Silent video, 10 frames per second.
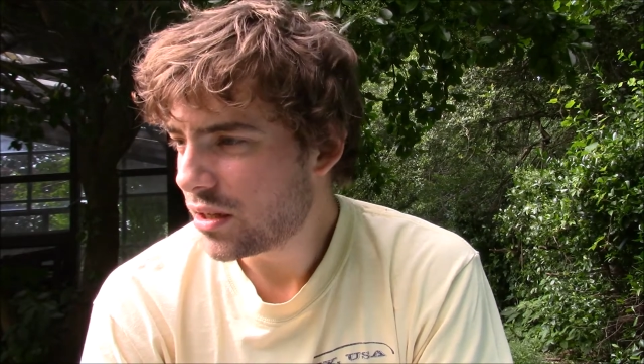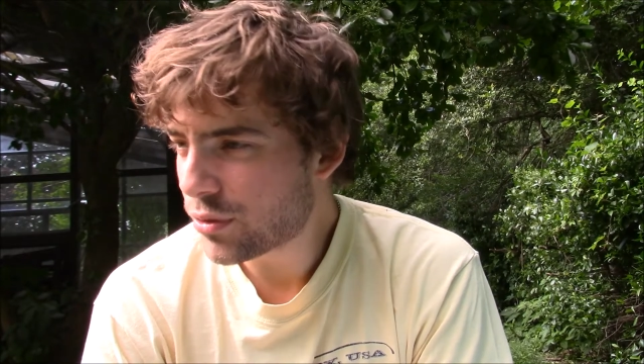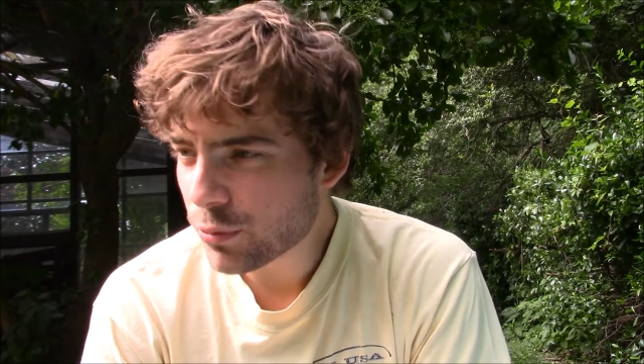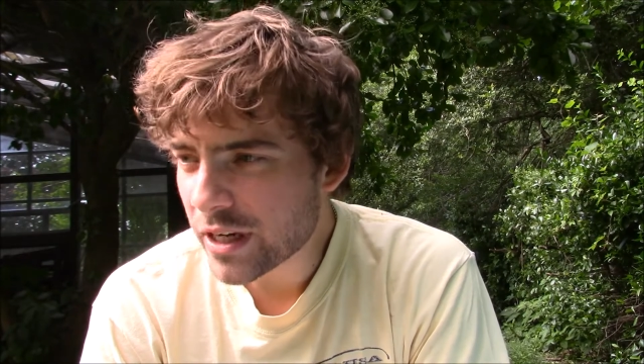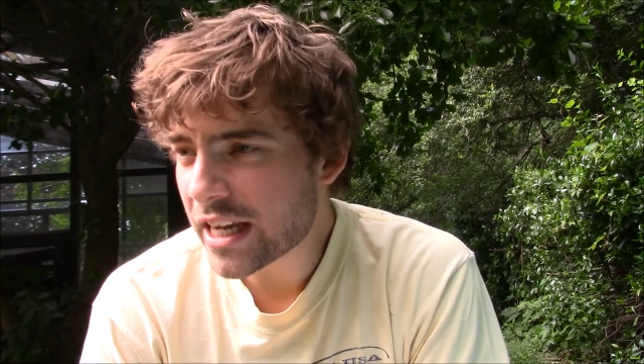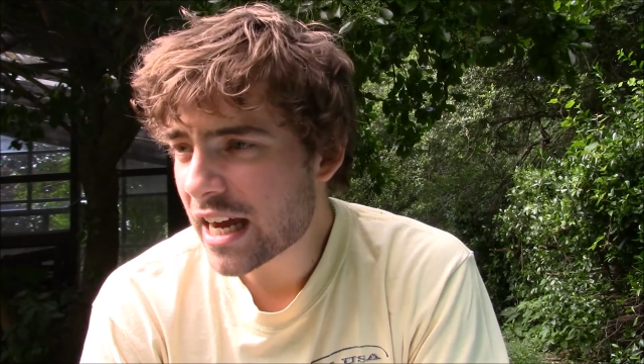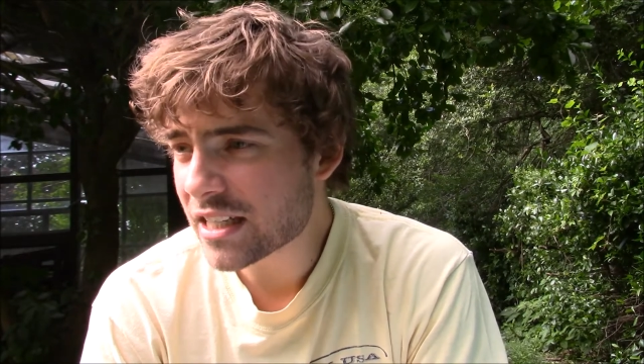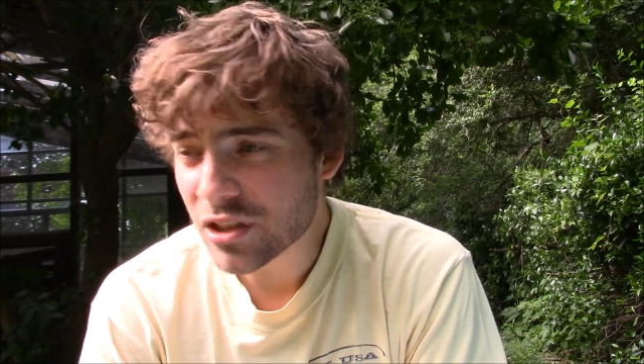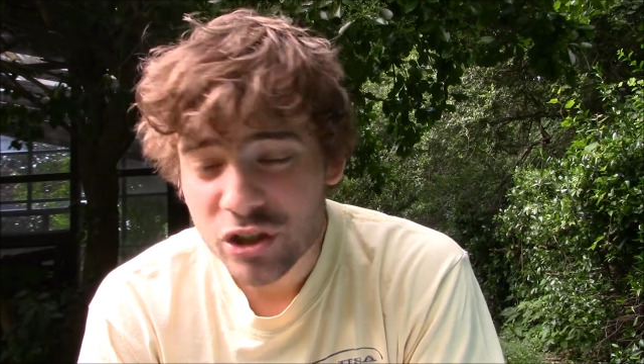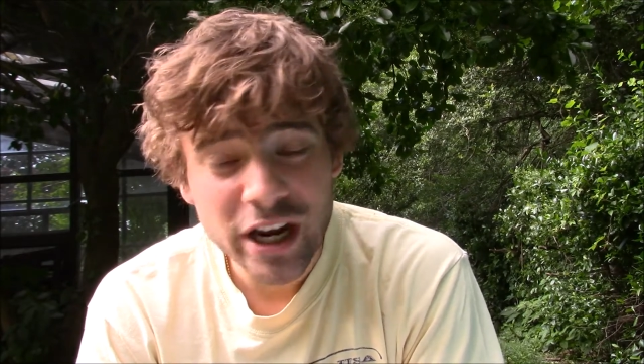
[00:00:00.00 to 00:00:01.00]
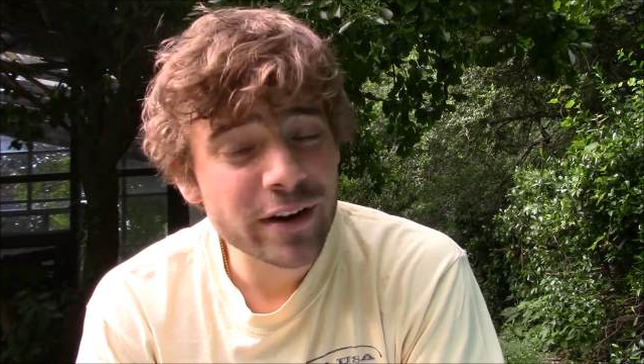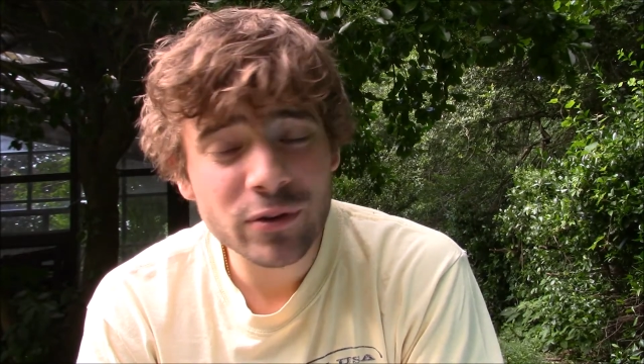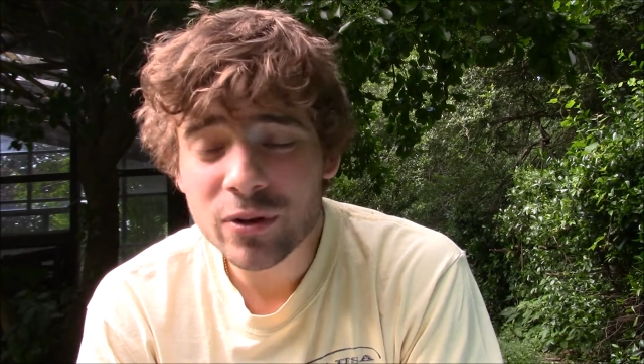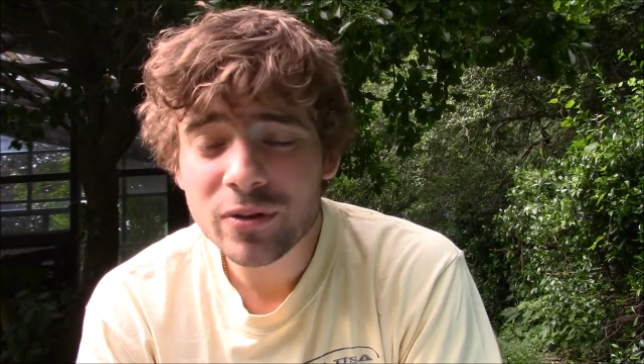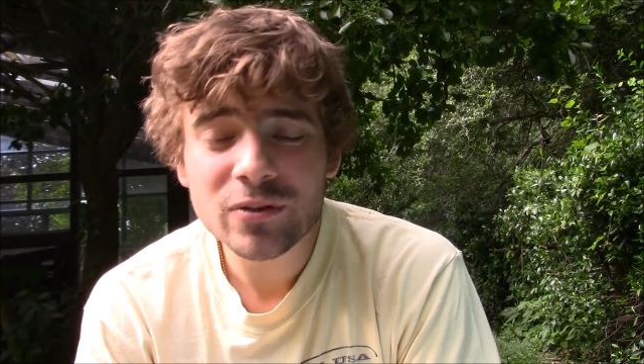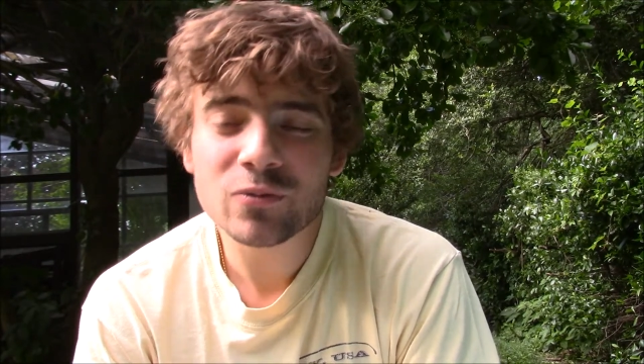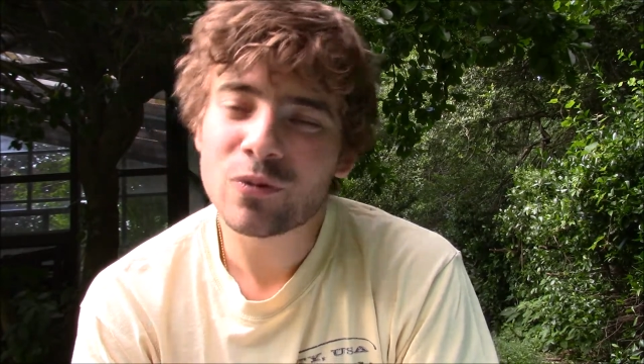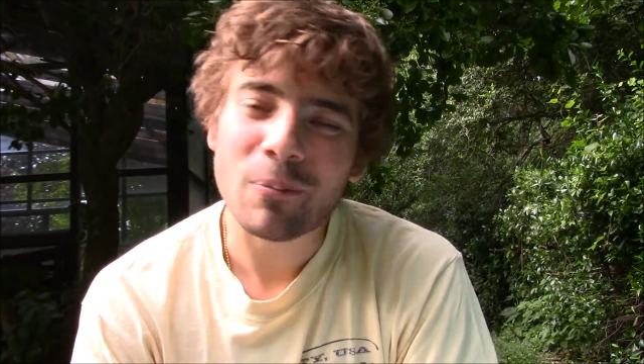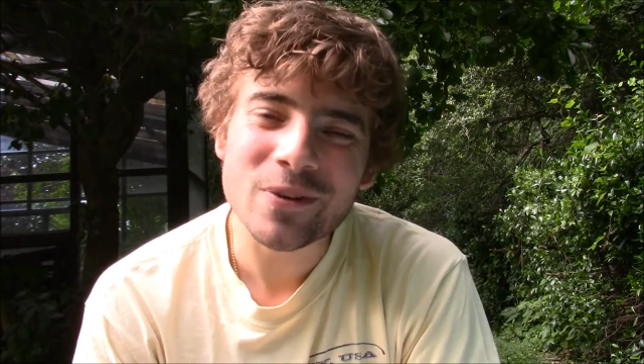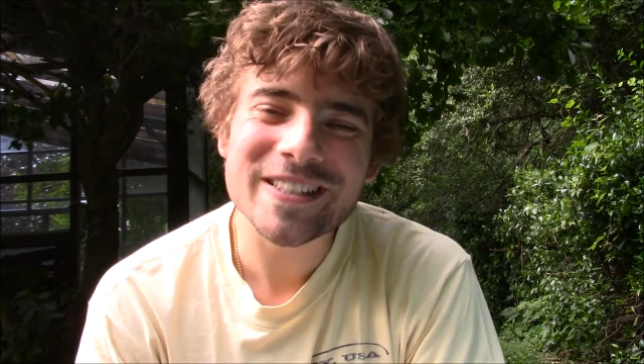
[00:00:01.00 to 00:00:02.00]
3DS in general,
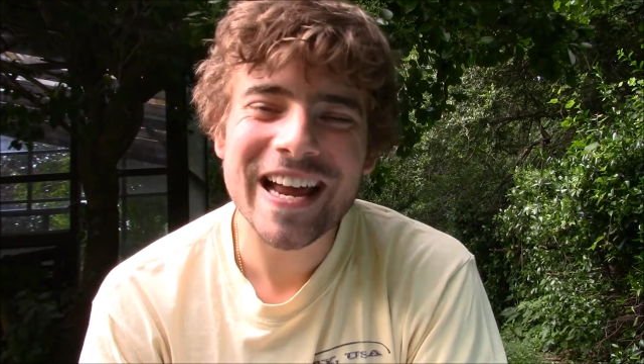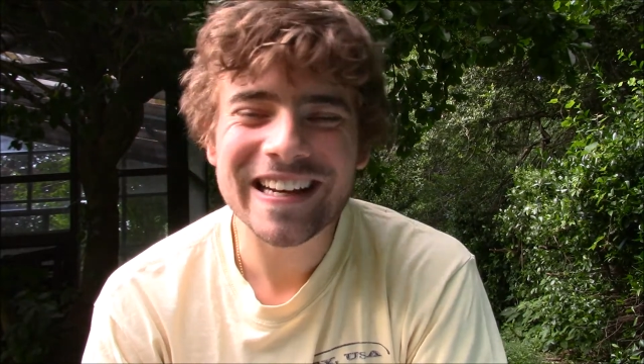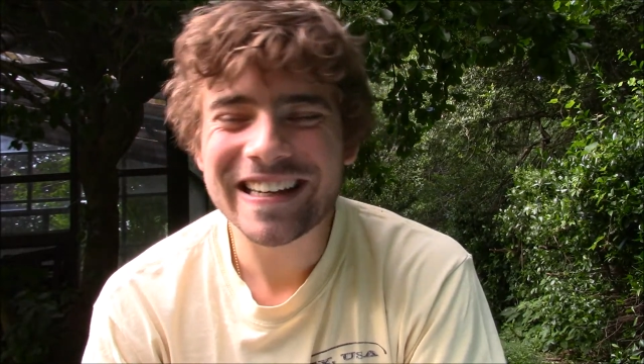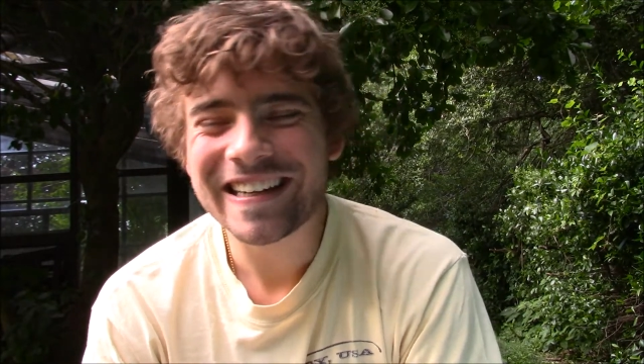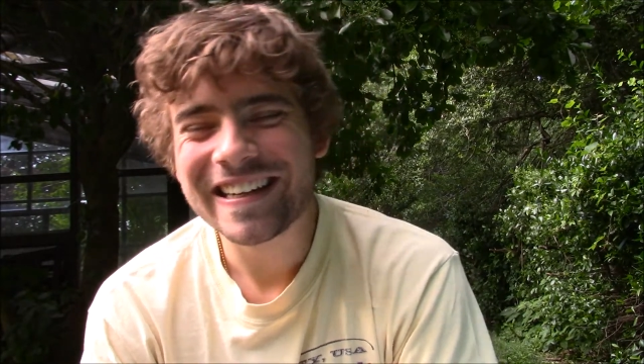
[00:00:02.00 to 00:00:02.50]
present,